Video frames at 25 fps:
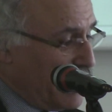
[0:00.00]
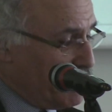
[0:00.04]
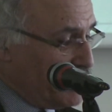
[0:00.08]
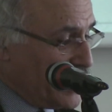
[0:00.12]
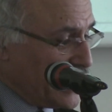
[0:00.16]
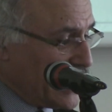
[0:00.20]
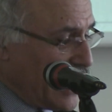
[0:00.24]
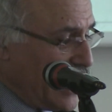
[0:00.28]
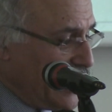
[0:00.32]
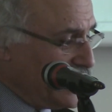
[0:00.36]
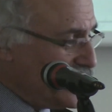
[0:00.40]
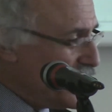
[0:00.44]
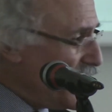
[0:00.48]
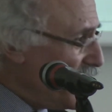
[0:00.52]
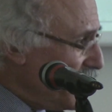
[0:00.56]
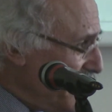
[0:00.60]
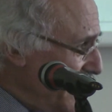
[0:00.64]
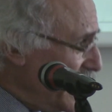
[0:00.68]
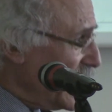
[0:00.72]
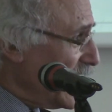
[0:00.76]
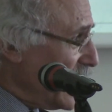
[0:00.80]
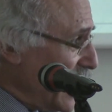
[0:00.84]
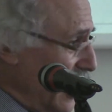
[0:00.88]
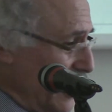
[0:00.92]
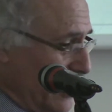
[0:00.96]
But I don't
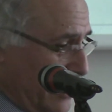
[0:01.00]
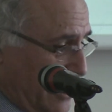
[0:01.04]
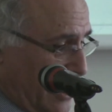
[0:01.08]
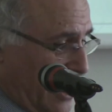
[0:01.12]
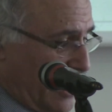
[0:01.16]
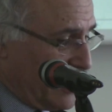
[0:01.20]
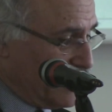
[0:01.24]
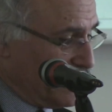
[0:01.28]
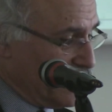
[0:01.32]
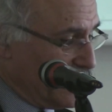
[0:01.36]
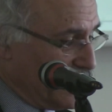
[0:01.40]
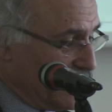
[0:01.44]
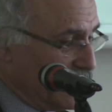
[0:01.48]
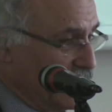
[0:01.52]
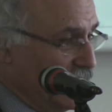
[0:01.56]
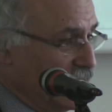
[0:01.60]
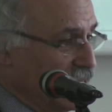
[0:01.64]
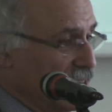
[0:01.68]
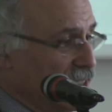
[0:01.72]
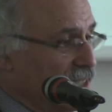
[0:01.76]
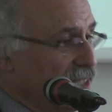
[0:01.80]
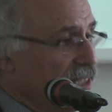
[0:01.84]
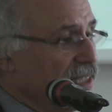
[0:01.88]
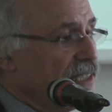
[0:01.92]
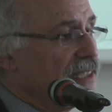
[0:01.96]
think I'll
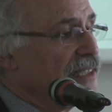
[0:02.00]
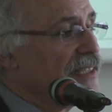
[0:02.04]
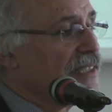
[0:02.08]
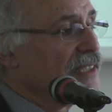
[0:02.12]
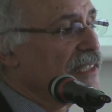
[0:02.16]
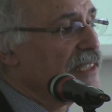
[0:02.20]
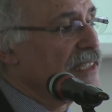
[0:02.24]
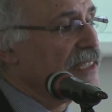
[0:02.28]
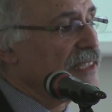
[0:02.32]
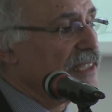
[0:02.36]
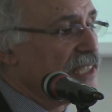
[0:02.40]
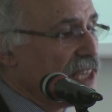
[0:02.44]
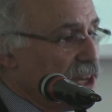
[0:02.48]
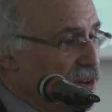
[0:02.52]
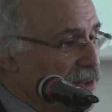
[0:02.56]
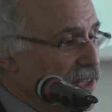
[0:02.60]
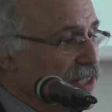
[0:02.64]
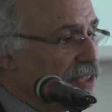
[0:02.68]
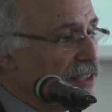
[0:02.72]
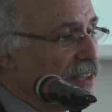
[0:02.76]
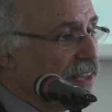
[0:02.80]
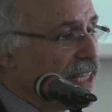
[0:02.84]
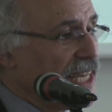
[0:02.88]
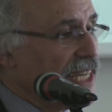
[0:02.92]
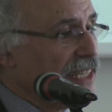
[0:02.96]
go
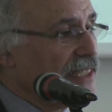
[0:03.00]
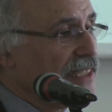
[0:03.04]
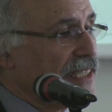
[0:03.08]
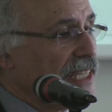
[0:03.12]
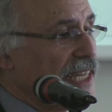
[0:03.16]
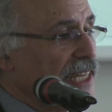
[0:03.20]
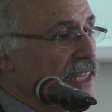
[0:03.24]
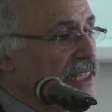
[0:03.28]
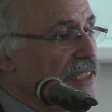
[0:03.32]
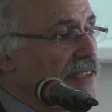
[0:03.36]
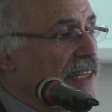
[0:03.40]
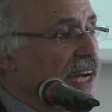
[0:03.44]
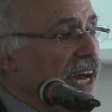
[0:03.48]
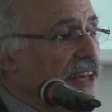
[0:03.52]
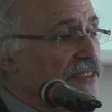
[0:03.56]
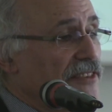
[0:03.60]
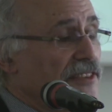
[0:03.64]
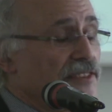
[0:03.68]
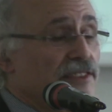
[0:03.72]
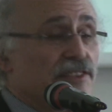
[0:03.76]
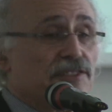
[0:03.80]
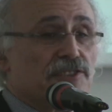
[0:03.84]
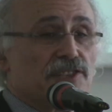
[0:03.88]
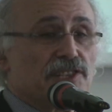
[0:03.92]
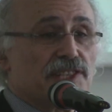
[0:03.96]
into that now,
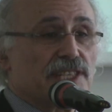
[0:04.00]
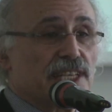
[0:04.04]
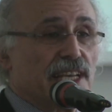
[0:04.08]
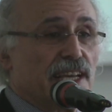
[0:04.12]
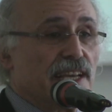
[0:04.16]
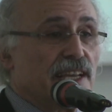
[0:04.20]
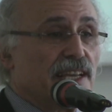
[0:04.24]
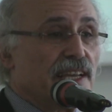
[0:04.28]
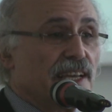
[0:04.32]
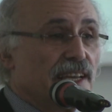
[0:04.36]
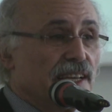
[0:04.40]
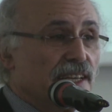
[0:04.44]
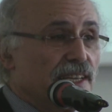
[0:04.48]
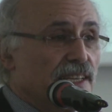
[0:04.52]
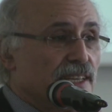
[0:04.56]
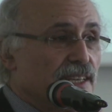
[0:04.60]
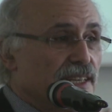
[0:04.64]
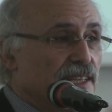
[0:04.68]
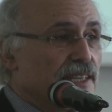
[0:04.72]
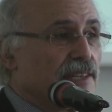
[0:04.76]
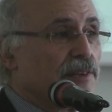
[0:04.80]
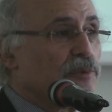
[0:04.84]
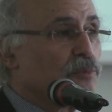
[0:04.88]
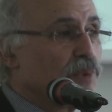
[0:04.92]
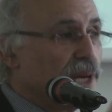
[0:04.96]
other than to say
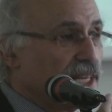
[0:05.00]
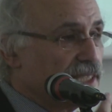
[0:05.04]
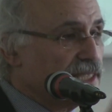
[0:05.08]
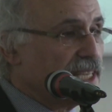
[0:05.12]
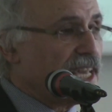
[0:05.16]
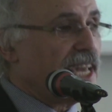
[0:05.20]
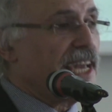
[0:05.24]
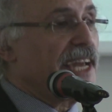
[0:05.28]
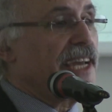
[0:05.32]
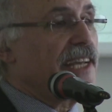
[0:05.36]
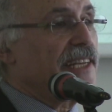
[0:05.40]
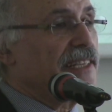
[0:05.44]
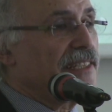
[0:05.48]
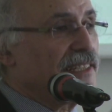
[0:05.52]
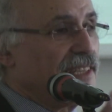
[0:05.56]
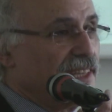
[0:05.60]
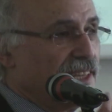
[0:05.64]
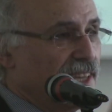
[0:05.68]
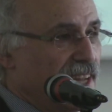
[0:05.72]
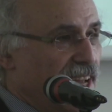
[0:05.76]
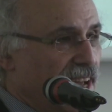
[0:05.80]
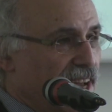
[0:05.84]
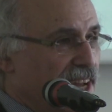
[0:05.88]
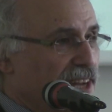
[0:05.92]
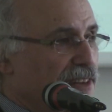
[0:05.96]
one can
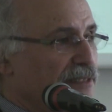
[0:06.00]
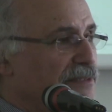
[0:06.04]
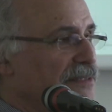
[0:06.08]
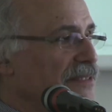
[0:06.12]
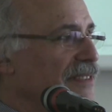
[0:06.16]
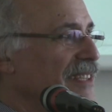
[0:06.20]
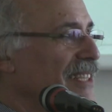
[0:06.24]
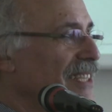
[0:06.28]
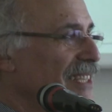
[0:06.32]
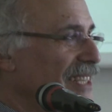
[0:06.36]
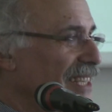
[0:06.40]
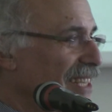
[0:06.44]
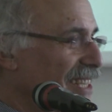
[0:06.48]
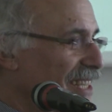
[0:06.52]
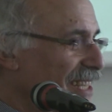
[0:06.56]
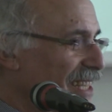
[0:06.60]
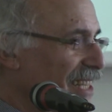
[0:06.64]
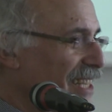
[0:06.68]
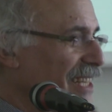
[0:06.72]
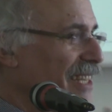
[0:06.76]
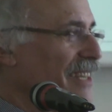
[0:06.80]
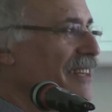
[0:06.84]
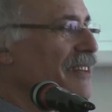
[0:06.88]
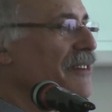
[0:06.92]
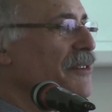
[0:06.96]
have
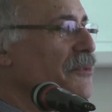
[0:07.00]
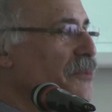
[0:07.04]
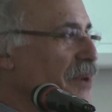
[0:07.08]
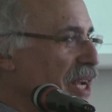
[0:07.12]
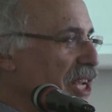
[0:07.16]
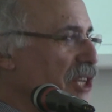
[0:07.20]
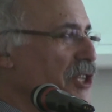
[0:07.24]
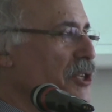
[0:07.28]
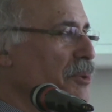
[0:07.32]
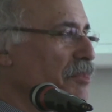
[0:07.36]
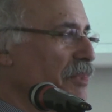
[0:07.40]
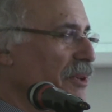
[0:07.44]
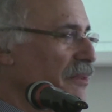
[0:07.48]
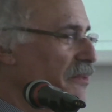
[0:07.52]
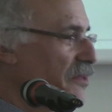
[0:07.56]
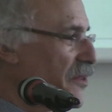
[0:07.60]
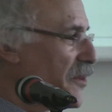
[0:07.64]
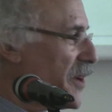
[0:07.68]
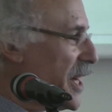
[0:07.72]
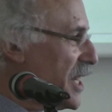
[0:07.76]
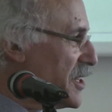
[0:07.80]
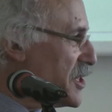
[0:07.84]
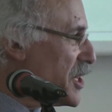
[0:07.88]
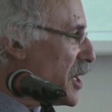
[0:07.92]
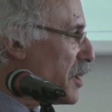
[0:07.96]
reasonable
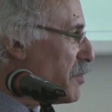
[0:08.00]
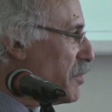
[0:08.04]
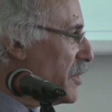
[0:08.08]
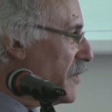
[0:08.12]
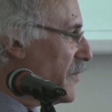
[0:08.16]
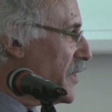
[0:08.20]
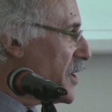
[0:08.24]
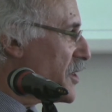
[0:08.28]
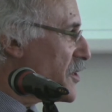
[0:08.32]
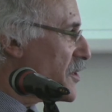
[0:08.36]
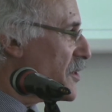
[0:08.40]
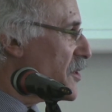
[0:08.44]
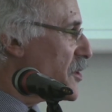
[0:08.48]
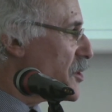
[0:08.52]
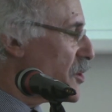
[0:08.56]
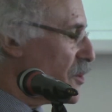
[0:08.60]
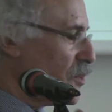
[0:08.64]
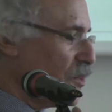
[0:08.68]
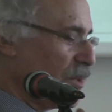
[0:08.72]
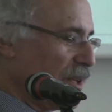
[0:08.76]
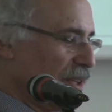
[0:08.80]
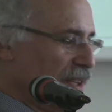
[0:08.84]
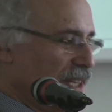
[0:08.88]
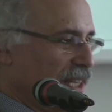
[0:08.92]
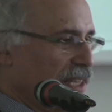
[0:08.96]
forensic provisions
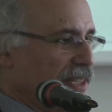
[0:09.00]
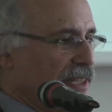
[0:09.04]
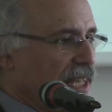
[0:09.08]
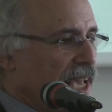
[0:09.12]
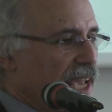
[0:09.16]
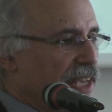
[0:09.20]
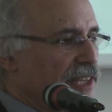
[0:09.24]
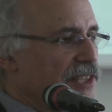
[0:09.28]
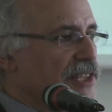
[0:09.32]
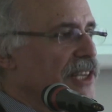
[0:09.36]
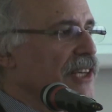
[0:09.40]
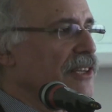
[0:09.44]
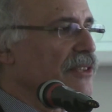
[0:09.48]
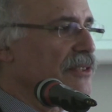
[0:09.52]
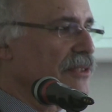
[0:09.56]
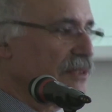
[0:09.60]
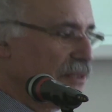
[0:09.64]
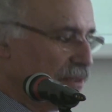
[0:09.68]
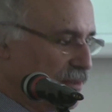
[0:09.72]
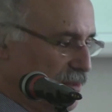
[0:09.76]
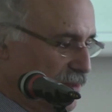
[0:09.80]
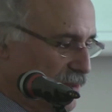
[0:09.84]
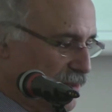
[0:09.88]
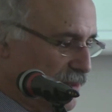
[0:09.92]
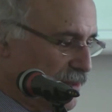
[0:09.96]
within a single
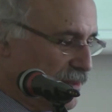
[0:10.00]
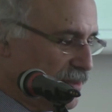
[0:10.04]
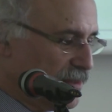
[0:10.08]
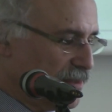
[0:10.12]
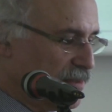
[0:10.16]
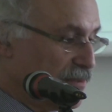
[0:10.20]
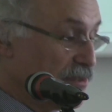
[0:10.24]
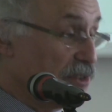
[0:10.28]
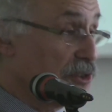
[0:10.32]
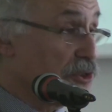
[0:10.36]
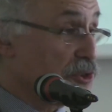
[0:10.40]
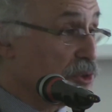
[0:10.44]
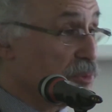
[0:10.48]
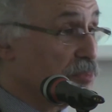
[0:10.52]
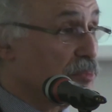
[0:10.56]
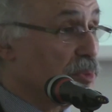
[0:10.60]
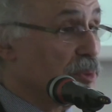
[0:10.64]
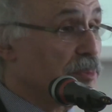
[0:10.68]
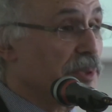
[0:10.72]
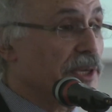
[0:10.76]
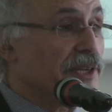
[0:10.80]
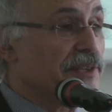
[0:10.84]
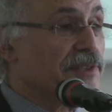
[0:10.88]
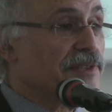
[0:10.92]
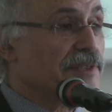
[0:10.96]
future
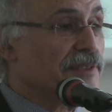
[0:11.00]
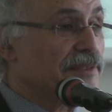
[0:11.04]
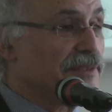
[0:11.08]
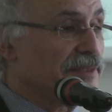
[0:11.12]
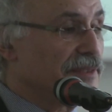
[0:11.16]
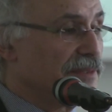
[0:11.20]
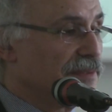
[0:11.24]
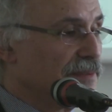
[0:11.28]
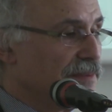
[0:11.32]
proposal.